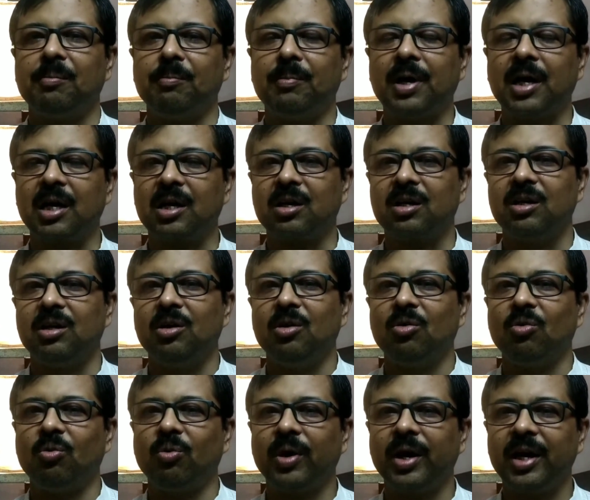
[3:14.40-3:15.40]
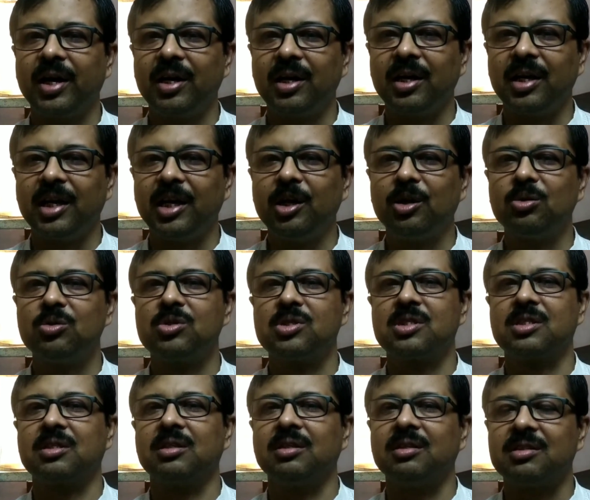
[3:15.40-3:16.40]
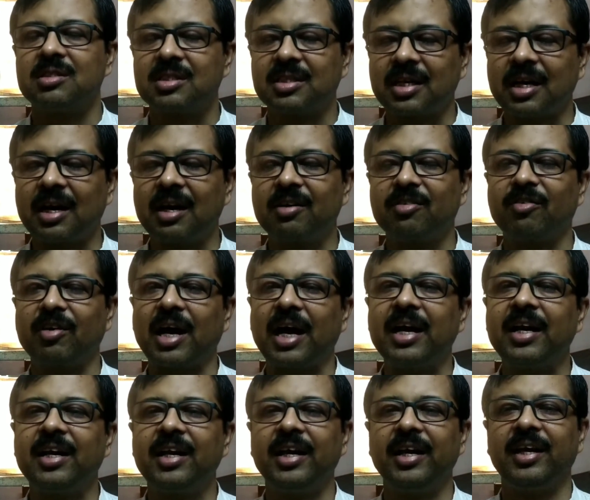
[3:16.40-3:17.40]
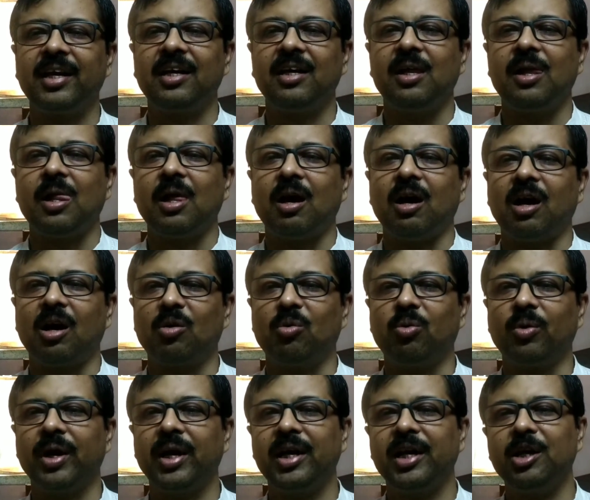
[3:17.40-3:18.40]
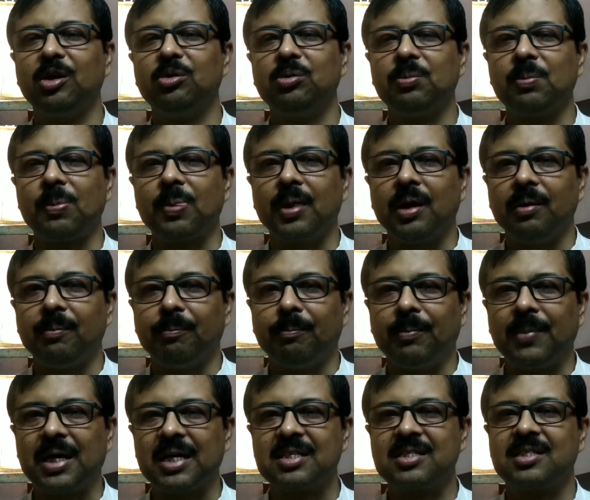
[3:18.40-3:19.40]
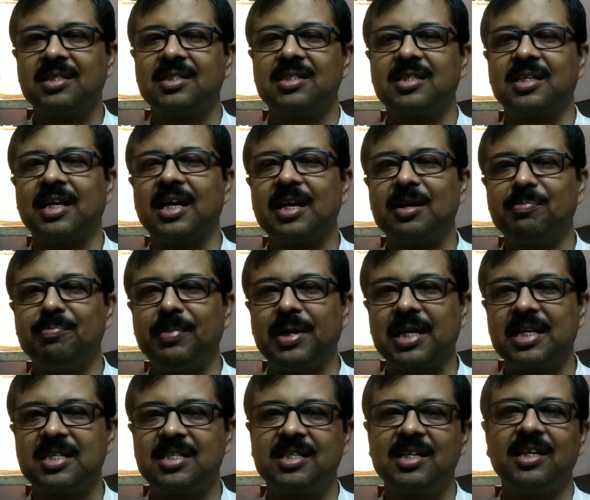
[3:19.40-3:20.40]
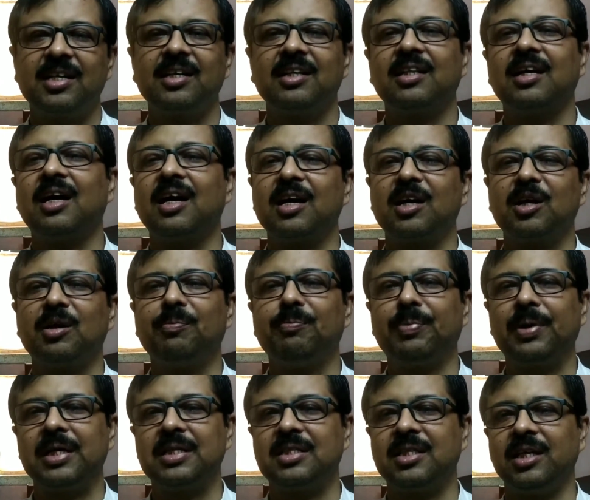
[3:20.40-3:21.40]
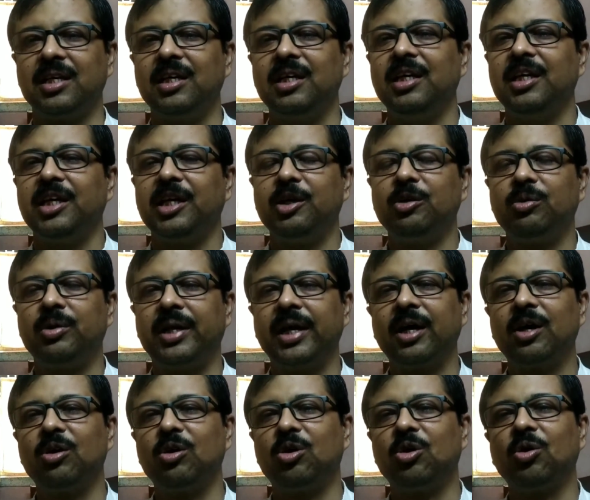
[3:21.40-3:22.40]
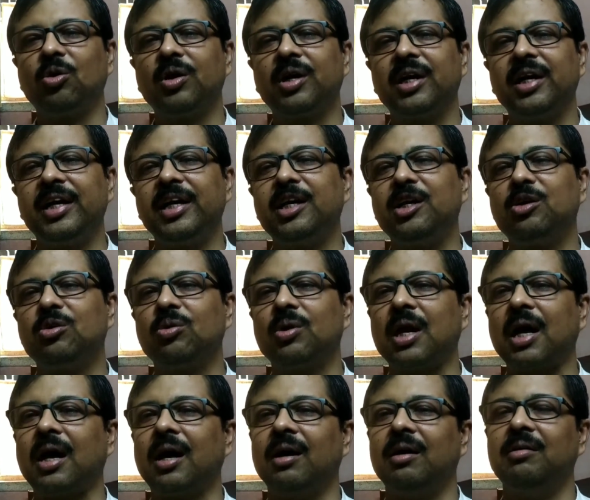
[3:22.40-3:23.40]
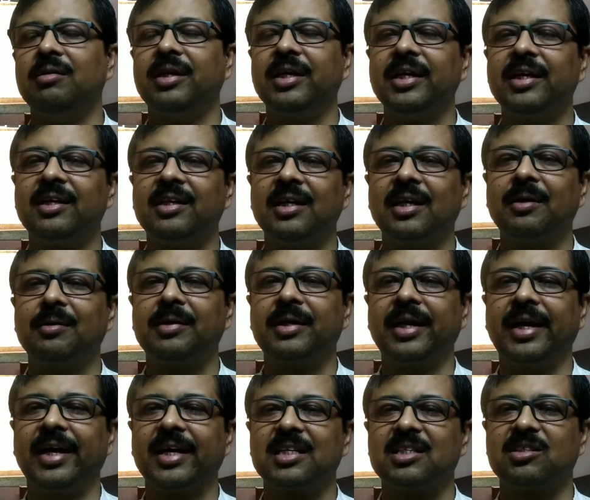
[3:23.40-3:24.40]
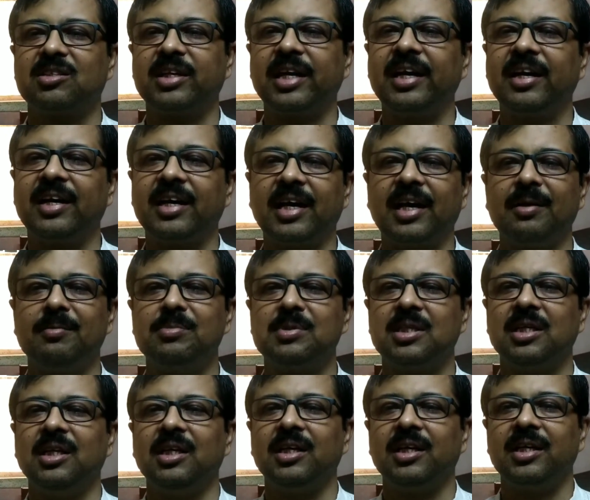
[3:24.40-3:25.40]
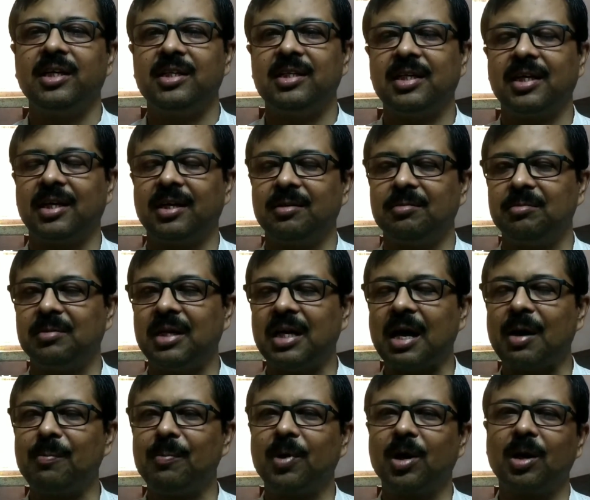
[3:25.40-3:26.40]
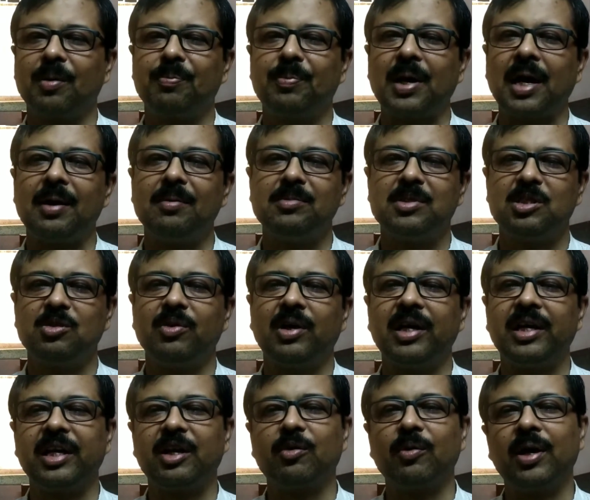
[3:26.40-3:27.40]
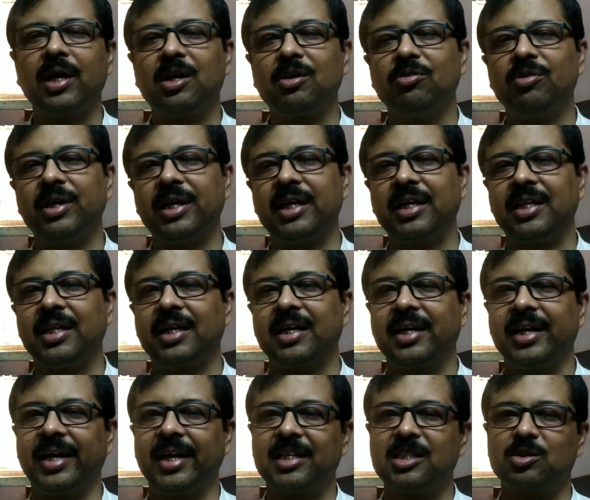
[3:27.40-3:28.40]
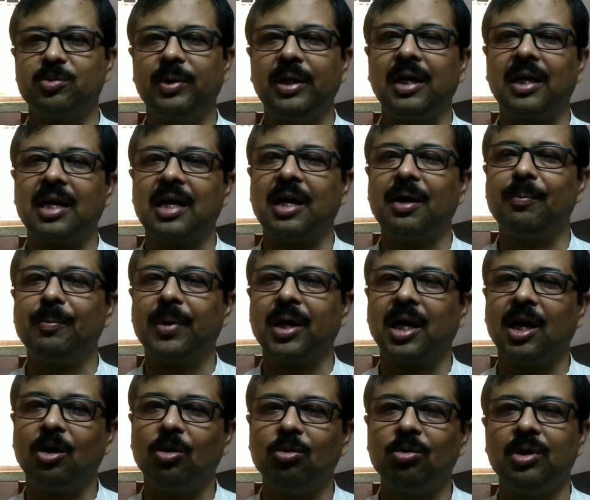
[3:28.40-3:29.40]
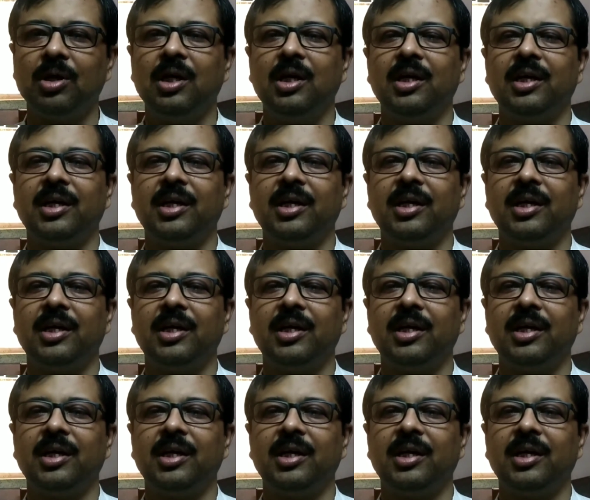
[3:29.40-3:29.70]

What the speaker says: But when you start writing, or when you must start mastering the art of precis, you don't need to read the text 10 times. The number of times you are required to read the text will come down.